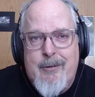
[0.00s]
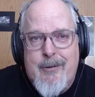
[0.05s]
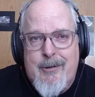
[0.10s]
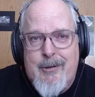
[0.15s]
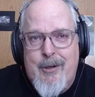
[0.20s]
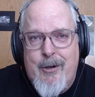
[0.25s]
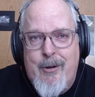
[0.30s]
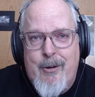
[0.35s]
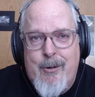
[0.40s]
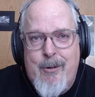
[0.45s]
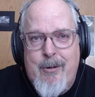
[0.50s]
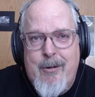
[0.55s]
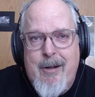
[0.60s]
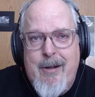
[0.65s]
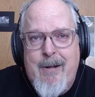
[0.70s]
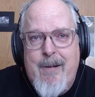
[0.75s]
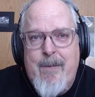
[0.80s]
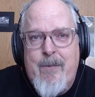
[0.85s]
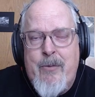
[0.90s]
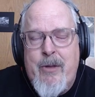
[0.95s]
So
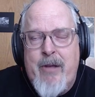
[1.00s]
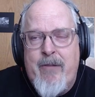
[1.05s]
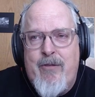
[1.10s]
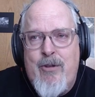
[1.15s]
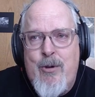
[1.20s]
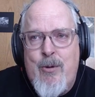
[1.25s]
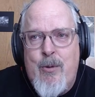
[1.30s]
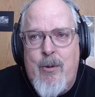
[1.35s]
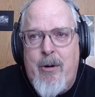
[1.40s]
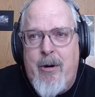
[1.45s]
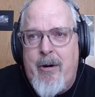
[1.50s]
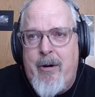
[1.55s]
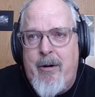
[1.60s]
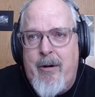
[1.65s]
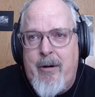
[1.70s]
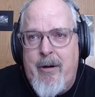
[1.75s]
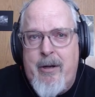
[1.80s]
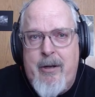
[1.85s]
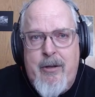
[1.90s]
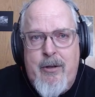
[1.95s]
if you
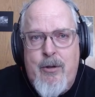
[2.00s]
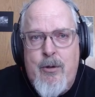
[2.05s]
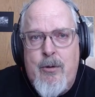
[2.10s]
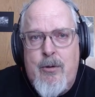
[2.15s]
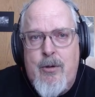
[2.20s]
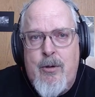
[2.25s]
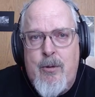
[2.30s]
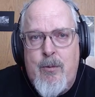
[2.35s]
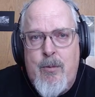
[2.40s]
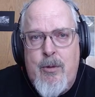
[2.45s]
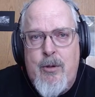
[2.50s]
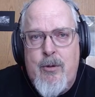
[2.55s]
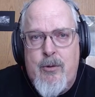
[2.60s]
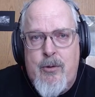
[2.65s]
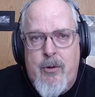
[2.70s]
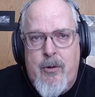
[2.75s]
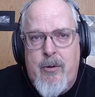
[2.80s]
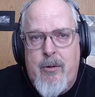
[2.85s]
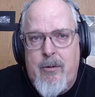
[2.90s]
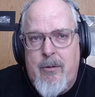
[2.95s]
are a YouTube
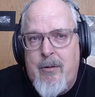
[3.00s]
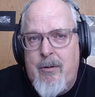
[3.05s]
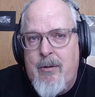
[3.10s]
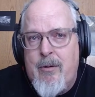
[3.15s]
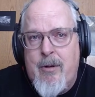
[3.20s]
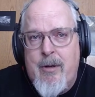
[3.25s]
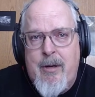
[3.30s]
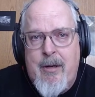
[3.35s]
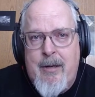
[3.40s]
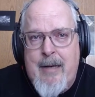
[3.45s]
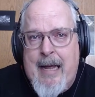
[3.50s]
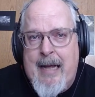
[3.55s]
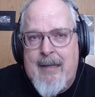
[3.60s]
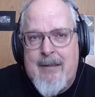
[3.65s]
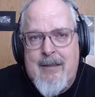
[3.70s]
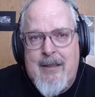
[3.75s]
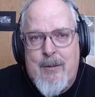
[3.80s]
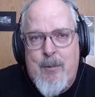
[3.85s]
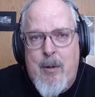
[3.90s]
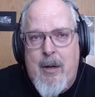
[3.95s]
user, you can
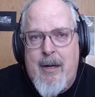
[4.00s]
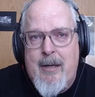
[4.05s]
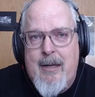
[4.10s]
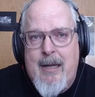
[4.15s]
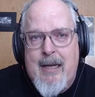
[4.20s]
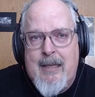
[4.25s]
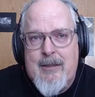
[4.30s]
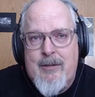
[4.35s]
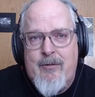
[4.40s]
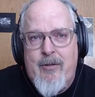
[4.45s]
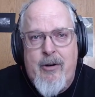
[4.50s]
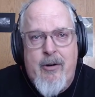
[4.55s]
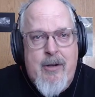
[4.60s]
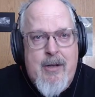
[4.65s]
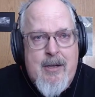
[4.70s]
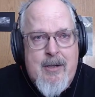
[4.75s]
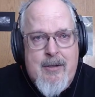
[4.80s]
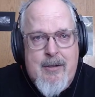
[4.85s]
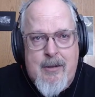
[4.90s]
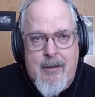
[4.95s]
access podcasts very
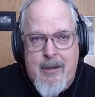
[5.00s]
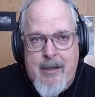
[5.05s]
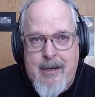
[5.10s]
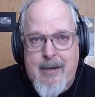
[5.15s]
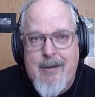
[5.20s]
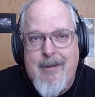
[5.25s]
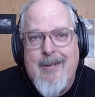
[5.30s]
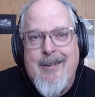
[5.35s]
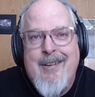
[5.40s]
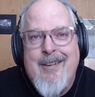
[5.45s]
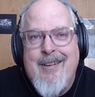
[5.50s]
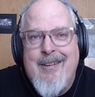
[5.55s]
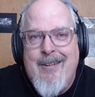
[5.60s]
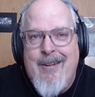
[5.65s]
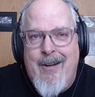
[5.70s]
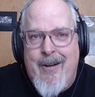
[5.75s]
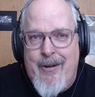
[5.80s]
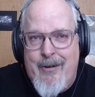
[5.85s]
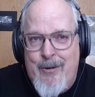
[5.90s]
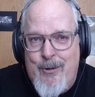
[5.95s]
easily
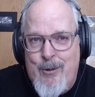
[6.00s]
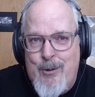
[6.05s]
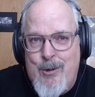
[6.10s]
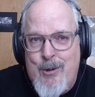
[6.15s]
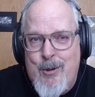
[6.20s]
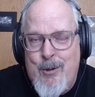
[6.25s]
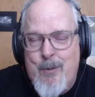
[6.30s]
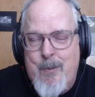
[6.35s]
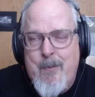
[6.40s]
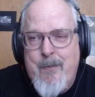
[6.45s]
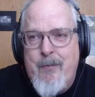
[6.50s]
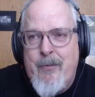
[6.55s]
on YouTube.